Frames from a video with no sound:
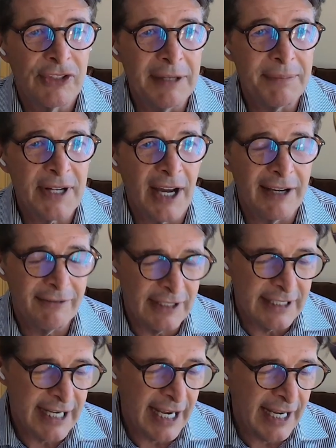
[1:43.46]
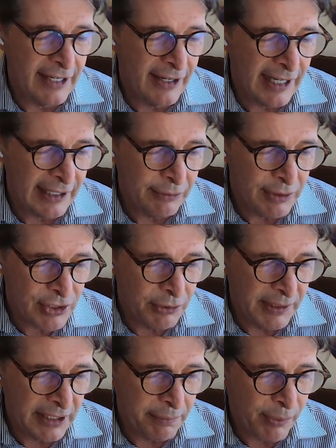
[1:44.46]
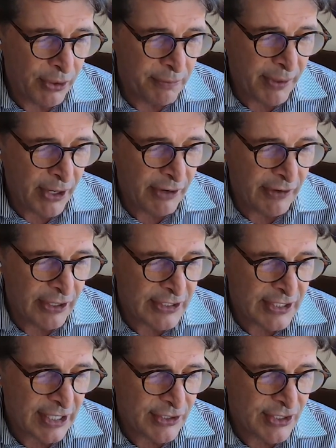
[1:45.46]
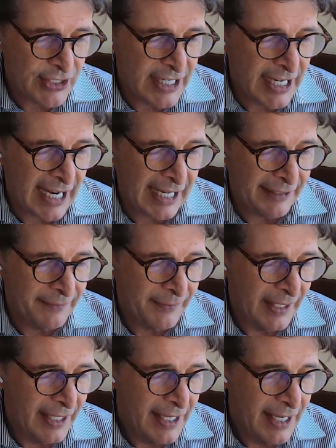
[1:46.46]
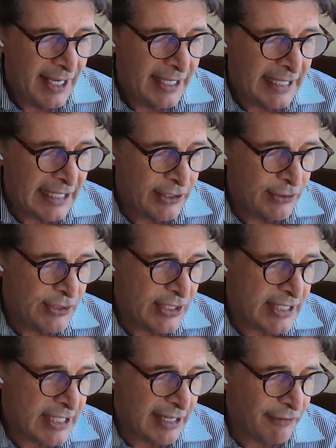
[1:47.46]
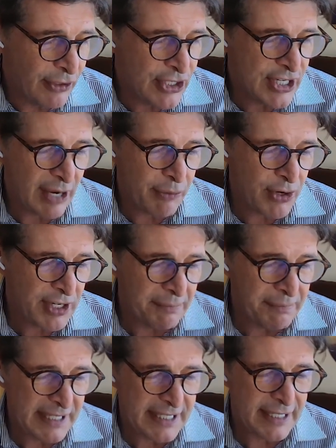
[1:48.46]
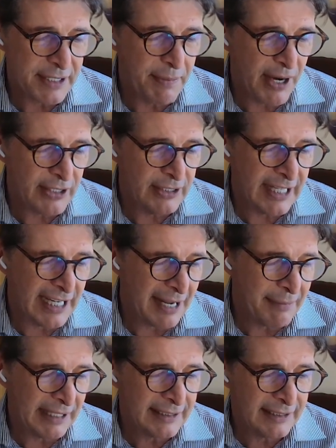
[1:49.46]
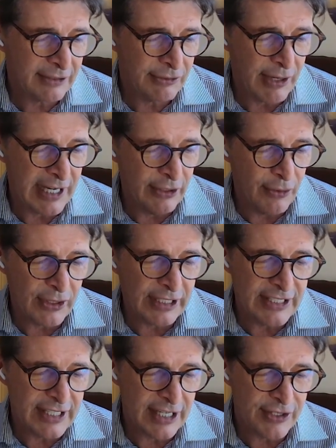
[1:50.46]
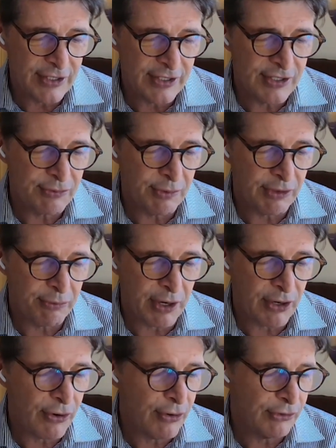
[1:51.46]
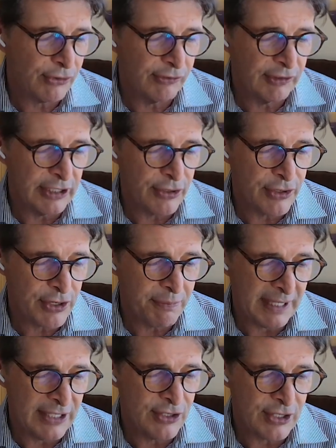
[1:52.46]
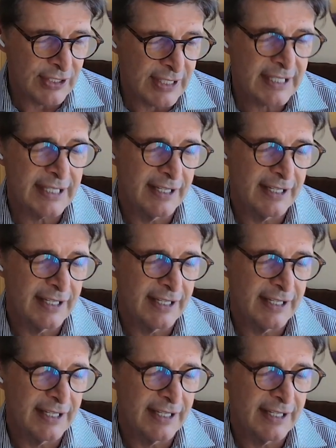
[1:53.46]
deep dive into AI, which will be an important part of our discussion today. He uses leveraged networking business model dynamics, creating organizations with recursive leadership engines.